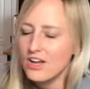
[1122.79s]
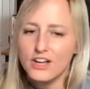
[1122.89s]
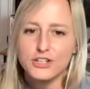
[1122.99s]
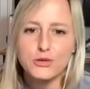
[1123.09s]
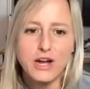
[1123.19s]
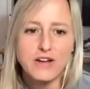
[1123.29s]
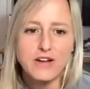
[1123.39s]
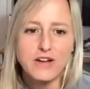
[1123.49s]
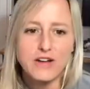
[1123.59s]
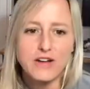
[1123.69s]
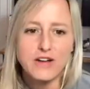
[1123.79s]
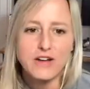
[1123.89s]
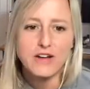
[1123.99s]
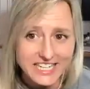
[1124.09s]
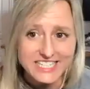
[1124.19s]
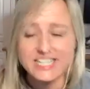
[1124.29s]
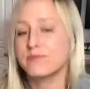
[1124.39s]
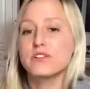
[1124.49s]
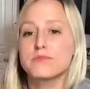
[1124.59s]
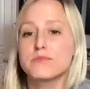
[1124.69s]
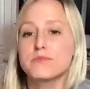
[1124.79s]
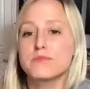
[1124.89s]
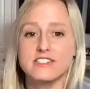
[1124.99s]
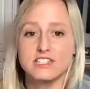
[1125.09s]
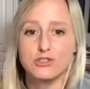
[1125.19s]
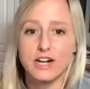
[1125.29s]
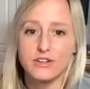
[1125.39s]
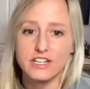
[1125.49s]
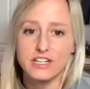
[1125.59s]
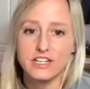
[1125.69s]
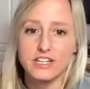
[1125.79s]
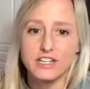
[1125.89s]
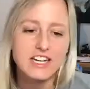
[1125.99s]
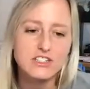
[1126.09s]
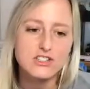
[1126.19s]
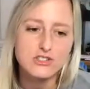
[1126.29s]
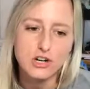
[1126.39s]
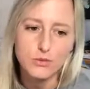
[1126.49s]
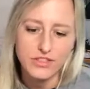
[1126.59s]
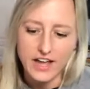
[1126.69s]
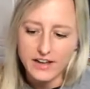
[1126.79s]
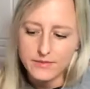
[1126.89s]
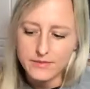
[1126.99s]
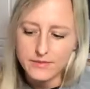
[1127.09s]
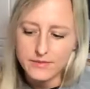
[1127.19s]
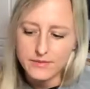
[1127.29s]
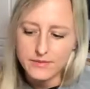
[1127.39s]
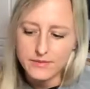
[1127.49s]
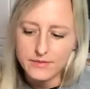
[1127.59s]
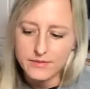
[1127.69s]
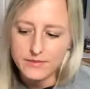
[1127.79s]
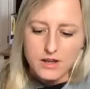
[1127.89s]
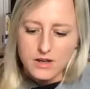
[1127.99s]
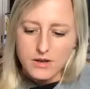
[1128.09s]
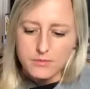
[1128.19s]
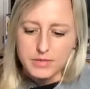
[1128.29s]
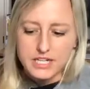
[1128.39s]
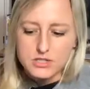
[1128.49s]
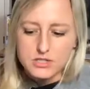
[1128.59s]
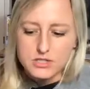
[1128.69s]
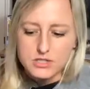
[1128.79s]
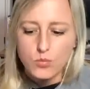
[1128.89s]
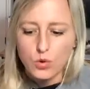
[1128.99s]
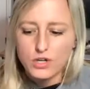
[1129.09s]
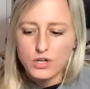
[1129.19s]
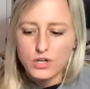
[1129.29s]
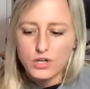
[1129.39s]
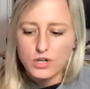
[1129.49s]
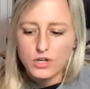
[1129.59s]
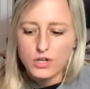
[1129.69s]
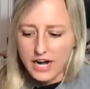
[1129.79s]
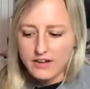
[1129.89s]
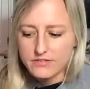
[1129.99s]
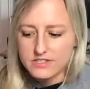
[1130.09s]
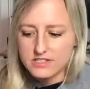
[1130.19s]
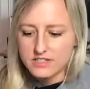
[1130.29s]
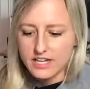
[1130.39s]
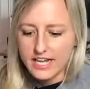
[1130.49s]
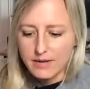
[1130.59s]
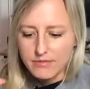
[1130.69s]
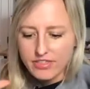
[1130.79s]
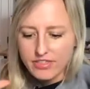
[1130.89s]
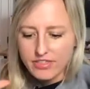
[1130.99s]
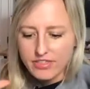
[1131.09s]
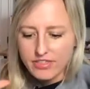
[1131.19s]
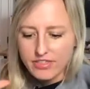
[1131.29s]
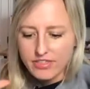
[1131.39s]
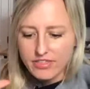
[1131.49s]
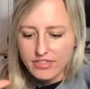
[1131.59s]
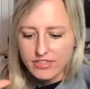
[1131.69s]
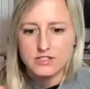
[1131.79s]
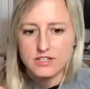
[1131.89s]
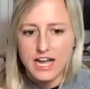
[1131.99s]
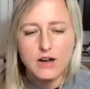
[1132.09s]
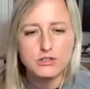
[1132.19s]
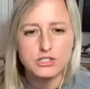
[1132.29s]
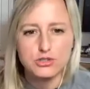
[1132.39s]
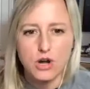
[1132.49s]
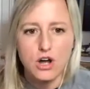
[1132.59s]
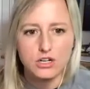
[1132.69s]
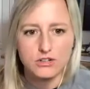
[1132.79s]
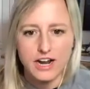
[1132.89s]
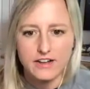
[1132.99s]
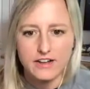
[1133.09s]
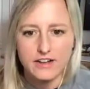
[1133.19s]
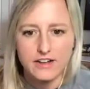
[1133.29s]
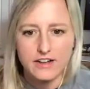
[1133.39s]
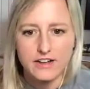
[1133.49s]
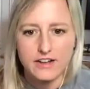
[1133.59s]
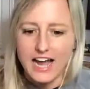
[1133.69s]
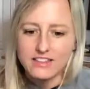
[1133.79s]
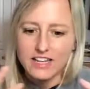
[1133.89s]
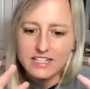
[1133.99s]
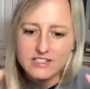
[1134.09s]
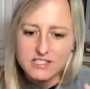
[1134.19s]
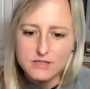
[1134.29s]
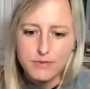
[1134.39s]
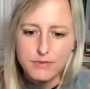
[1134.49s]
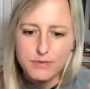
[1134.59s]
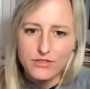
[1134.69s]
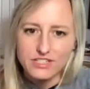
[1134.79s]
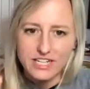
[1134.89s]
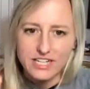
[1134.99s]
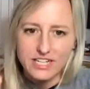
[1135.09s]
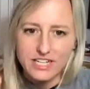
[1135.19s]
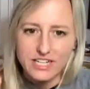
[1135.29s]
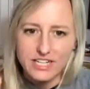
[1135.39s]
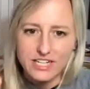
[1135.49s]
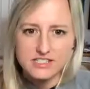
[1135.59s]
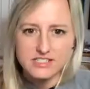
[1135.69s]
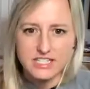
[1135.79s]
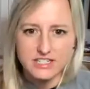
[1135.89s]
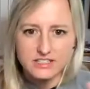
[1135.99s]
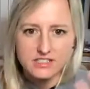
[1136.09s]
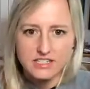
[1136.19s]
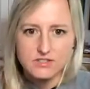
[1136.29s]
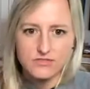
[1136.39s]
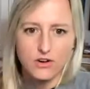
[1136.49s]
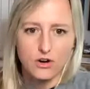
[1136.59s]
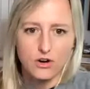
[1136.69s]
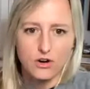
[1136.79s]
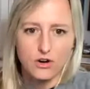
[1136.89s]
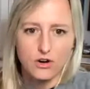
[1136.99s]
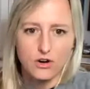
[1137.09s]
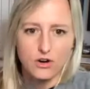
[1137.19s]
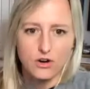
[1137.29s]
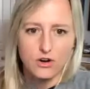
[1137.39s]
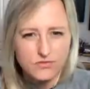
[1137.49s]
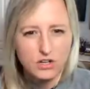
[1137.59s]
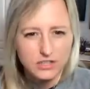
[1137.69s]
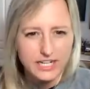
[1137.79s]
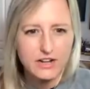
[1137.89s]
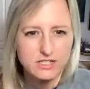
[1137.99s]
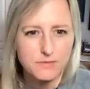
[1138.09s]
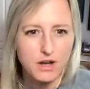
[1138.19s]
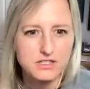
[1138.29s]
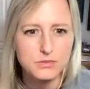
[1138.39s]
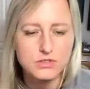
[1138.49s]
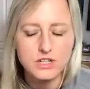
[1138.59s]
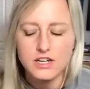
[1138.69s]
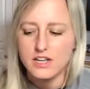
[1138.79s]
You have already seen an example of betweenness centrality, and I like to start with that because when I'm working with new graphs and I'm thinking about how to draw a graph, I like to spread out the data so I can see it as far across, like as far laid out as possible.